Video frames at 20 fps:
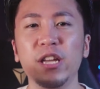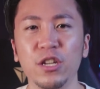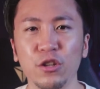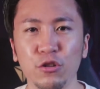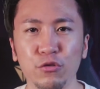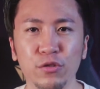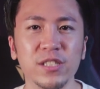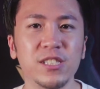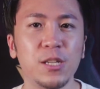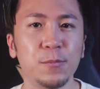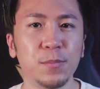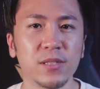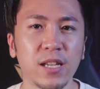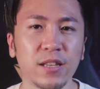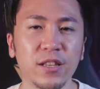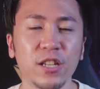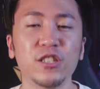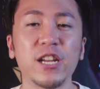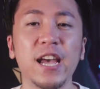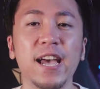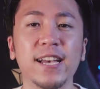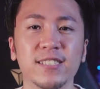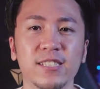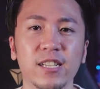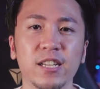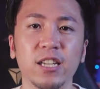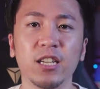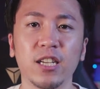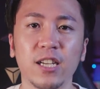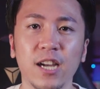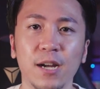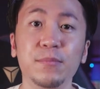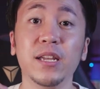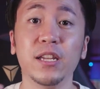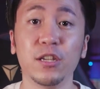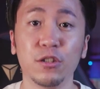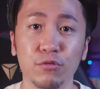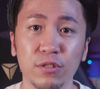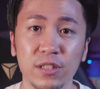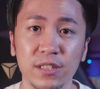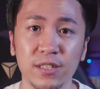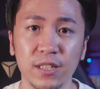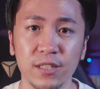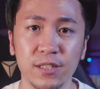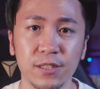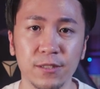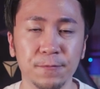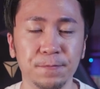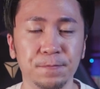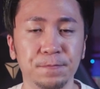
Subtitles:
increase the percentage as the income increases.